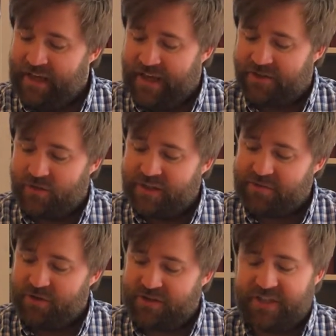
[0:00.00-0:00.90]
And so these
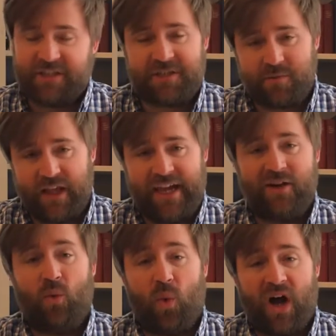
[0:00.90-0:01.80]
books
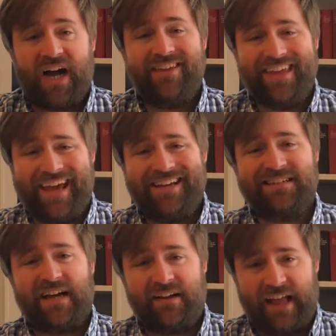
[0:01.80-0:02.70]
explain why the
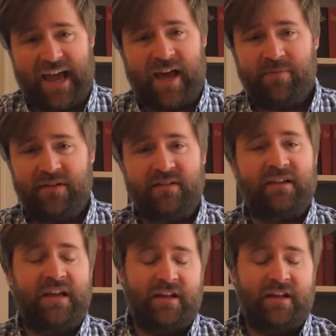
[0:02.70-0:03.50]
exile happened.